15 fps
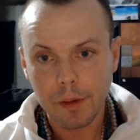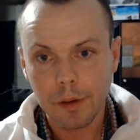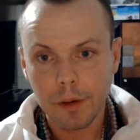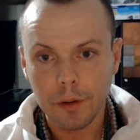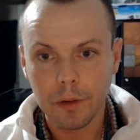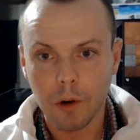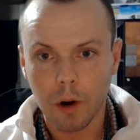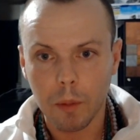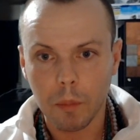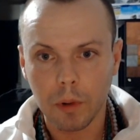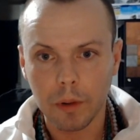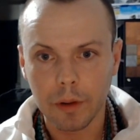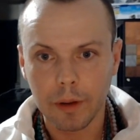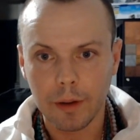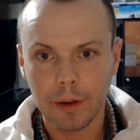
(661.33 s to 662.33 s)

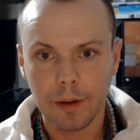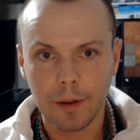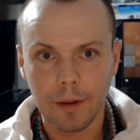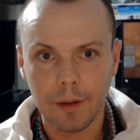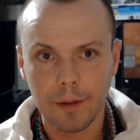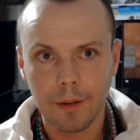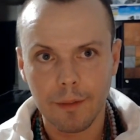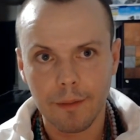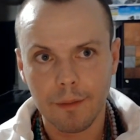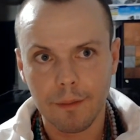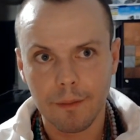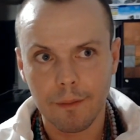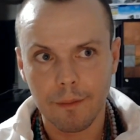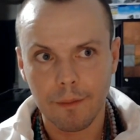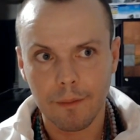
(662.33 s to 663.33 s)
normally
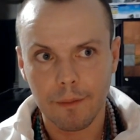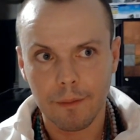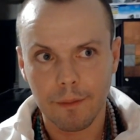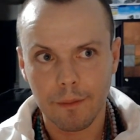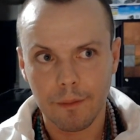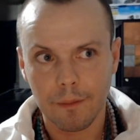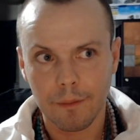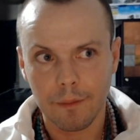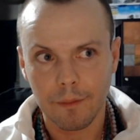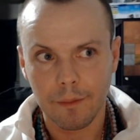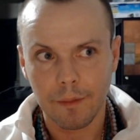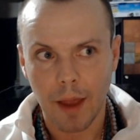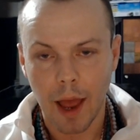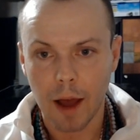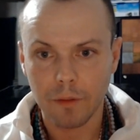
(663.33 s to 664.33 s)

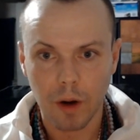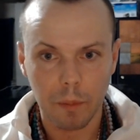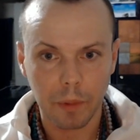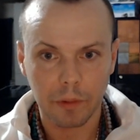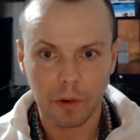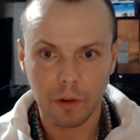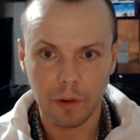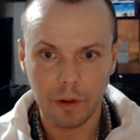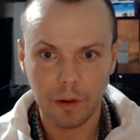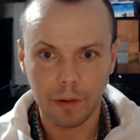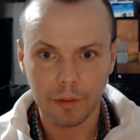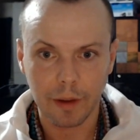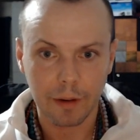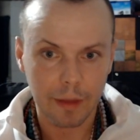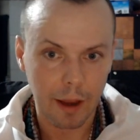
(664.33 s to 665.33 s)
have opportunities
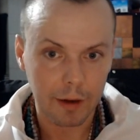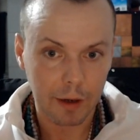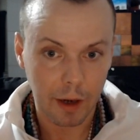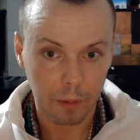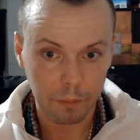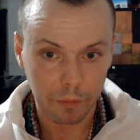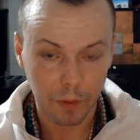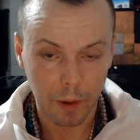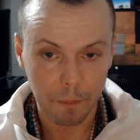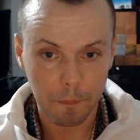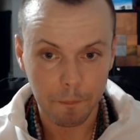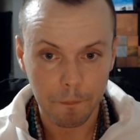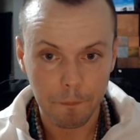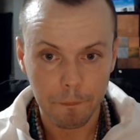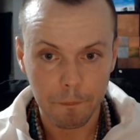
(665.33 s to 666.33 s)
like that come from.
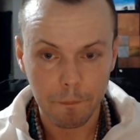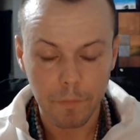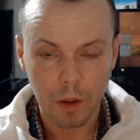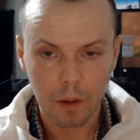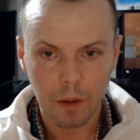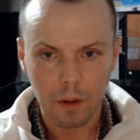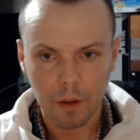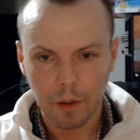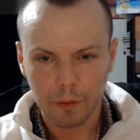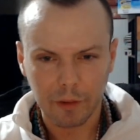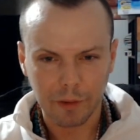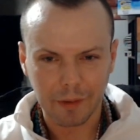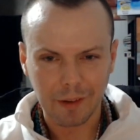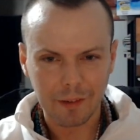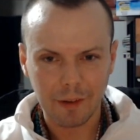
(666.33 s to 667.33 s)
So
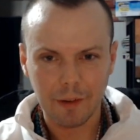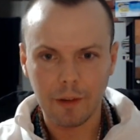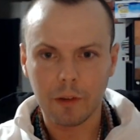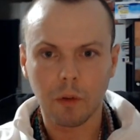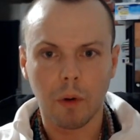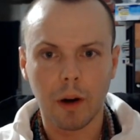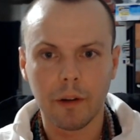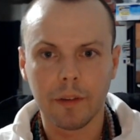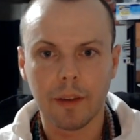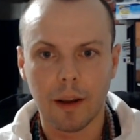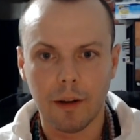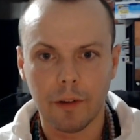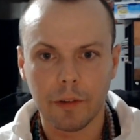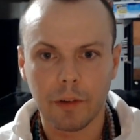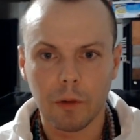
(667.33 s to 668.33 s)
essentially, the 12th
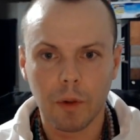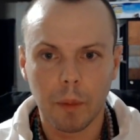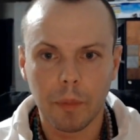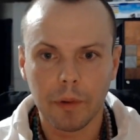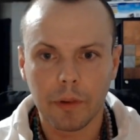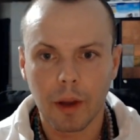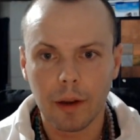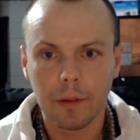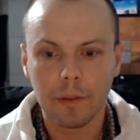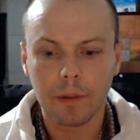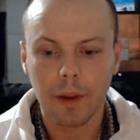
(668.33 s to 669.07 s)
house, it represents